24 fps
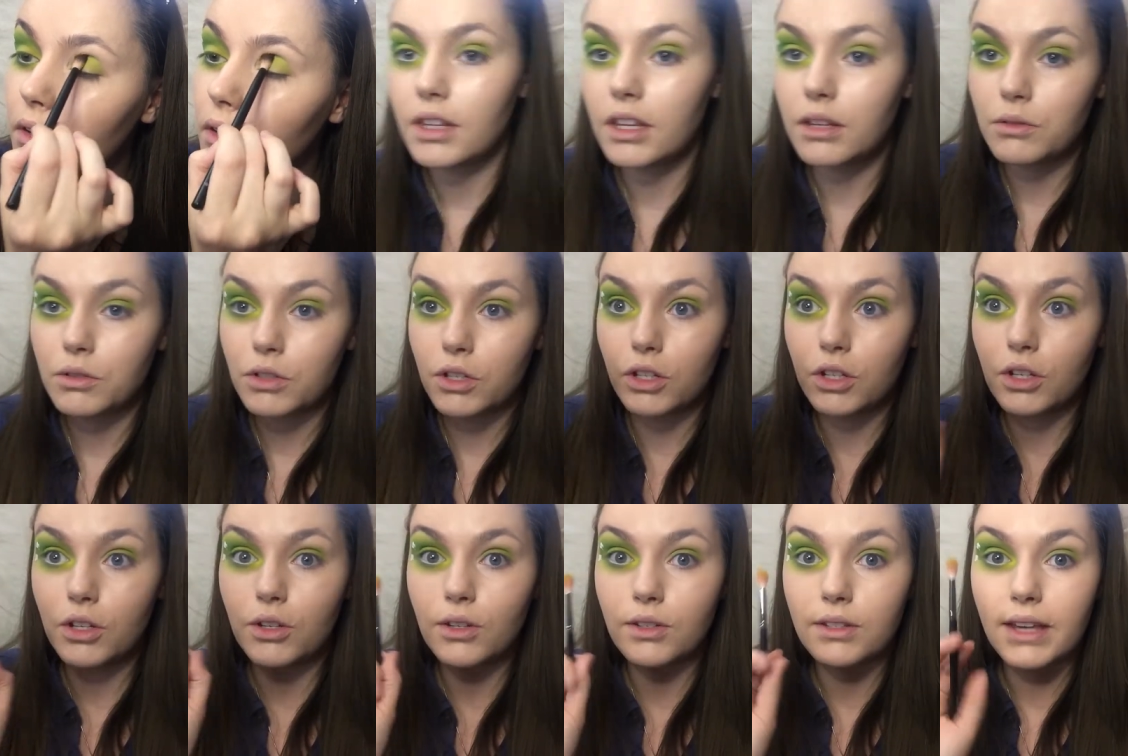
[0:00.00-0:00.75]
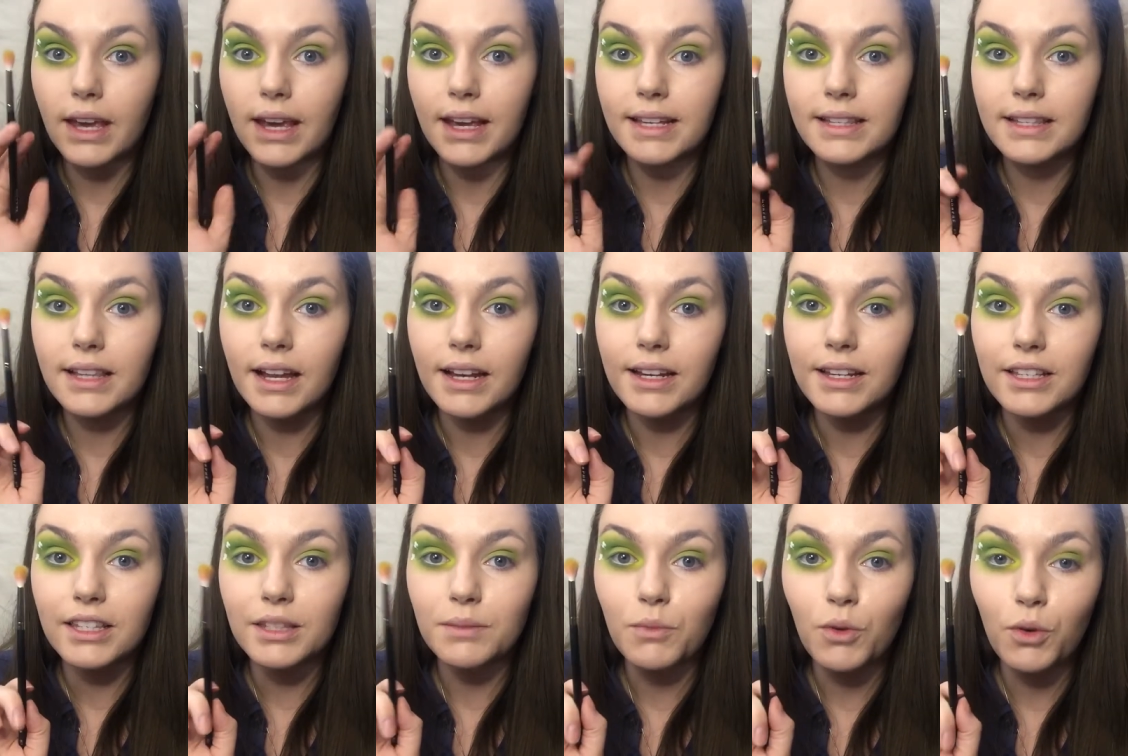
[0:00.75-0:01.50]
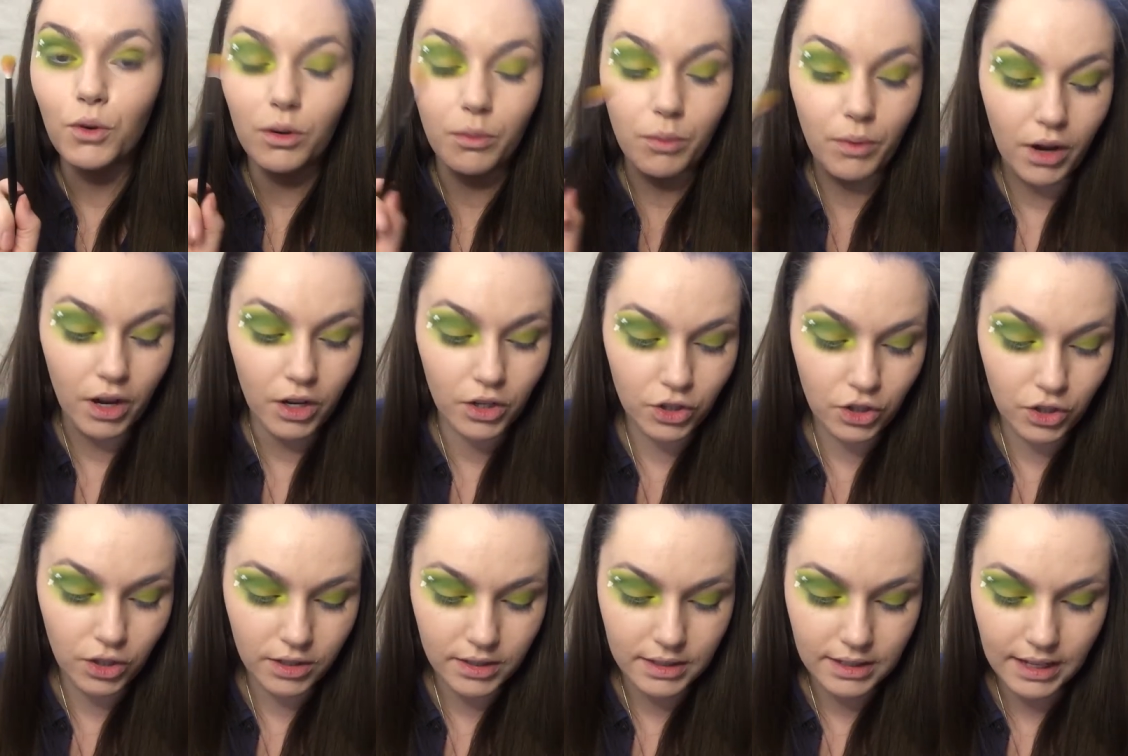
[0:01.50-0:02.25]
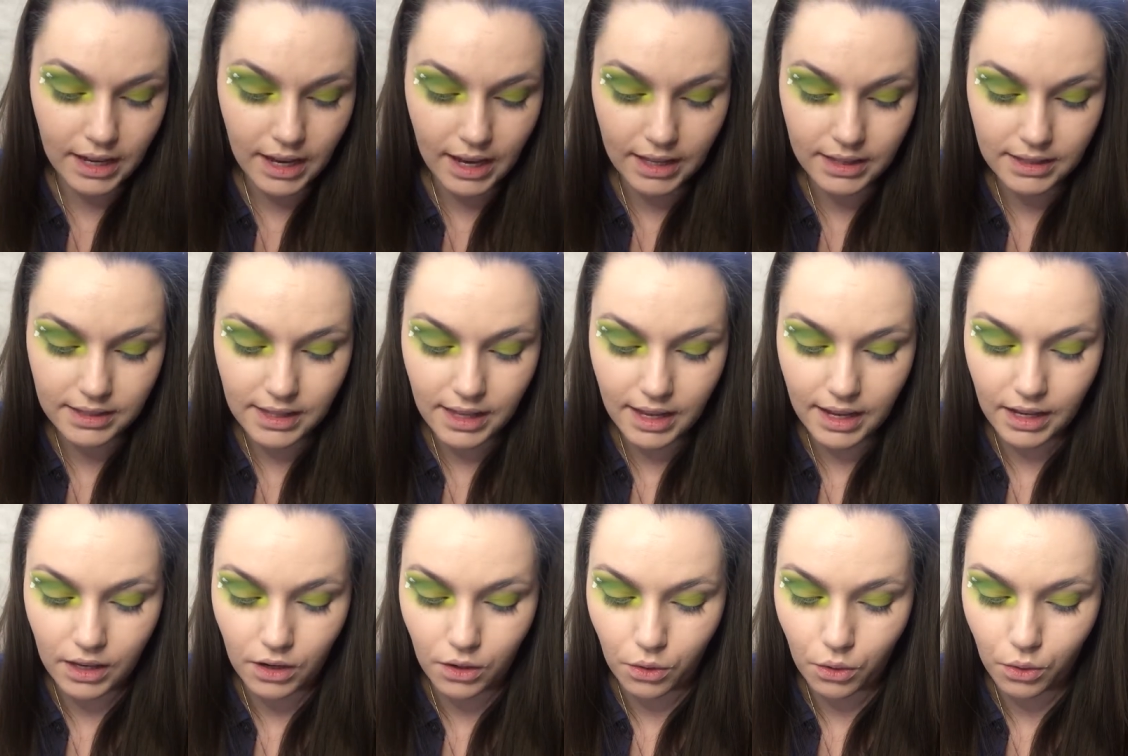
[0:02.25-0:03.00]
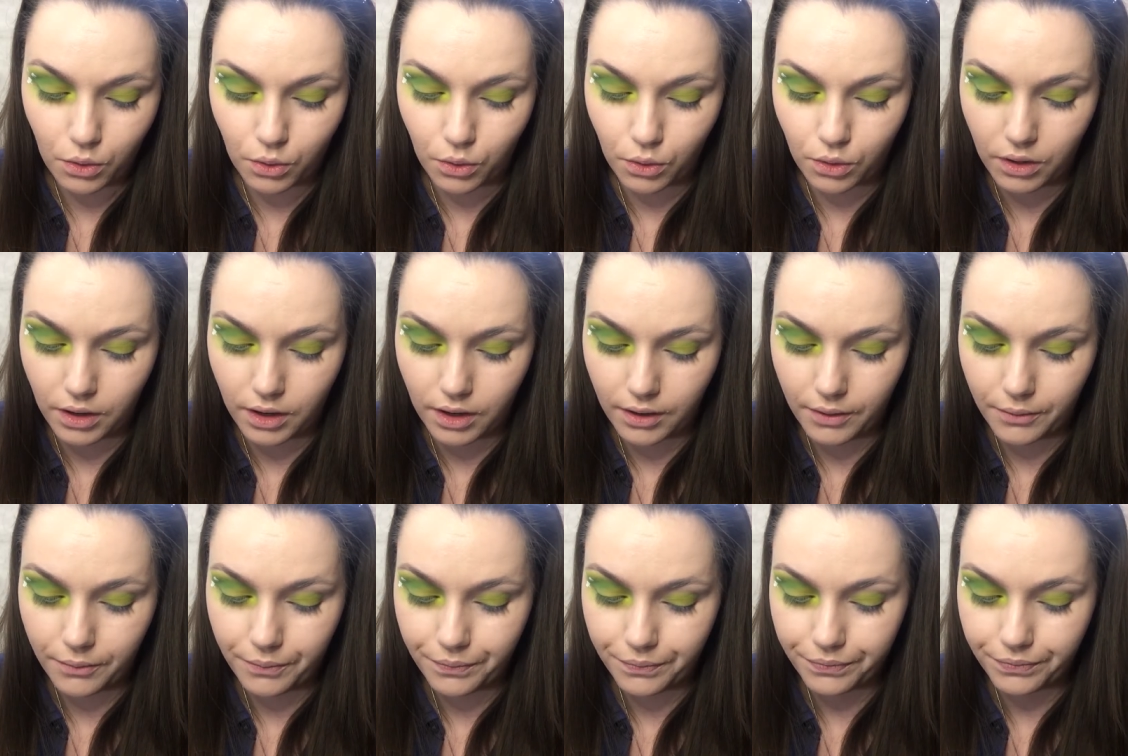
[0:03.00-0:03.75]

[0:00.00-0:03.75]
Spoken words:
Then I'm just going to use a slightly smaller brush just to get into that inner corner.